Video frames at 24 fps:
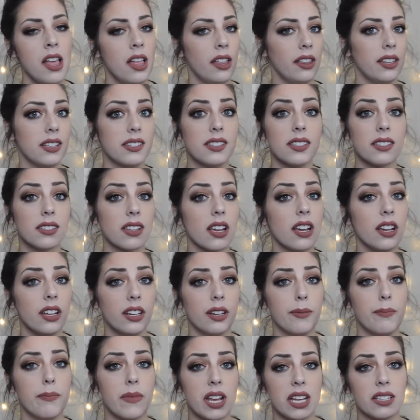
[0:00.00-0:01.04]
This is
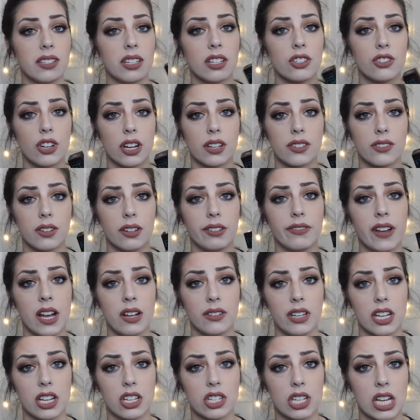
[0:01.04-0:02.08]
an amazing drugstore
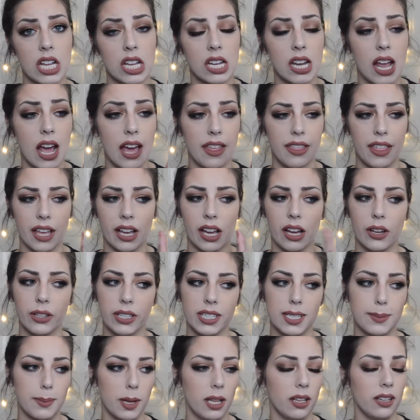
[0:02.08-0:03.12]
foundation. I think I only
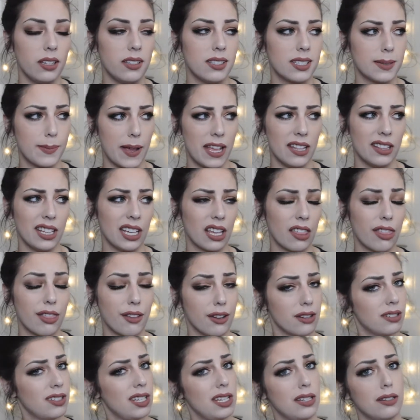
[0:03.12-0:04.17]
spent, spent like
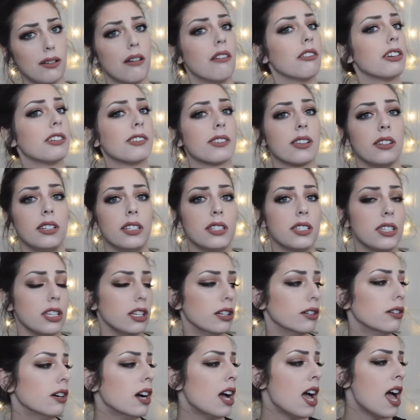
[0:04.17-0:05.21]
$13 on it
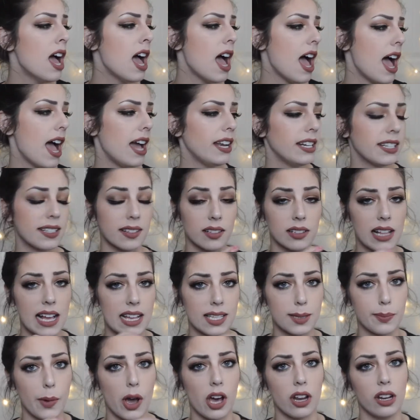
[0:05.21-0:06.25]
too. And it's a
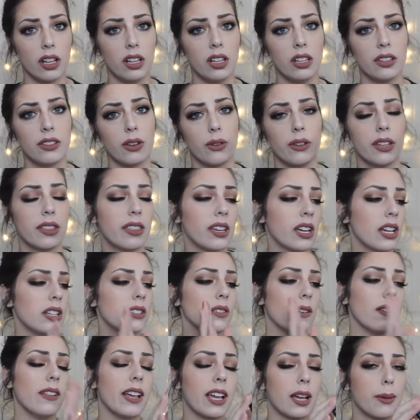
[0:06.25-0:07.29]
glass bottle. The only thing I
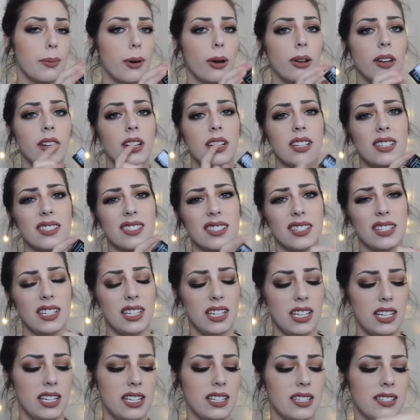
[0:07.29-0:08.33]
don't like about it is it
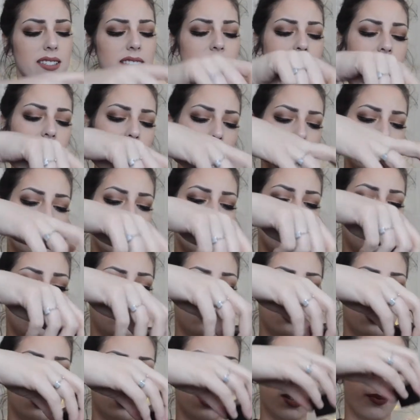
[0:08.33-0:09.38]
is like
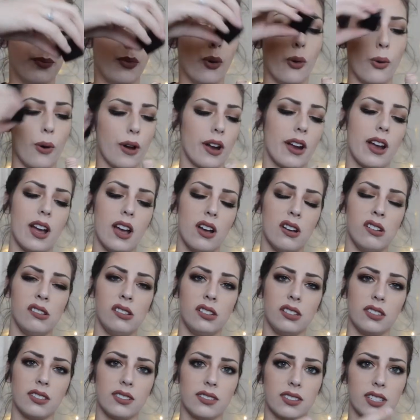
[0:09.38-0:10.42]
just a pour out
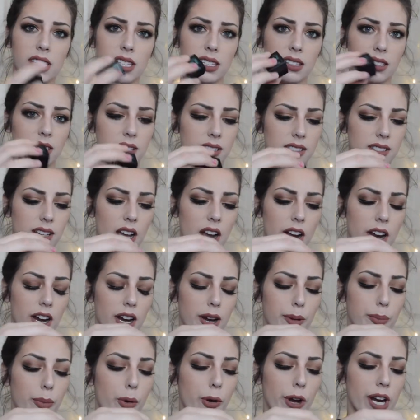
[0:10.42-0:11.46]
or
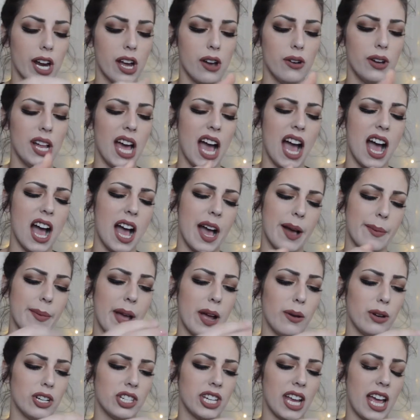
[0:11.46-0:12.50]
a pour out. Um,
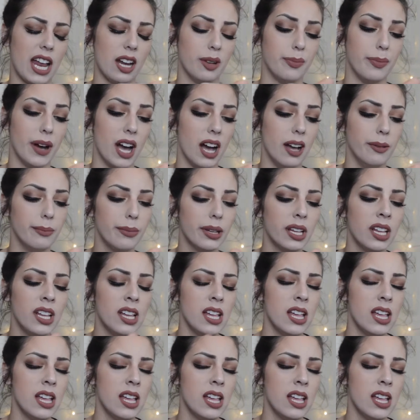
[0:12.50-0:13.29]
I wish I had a pump.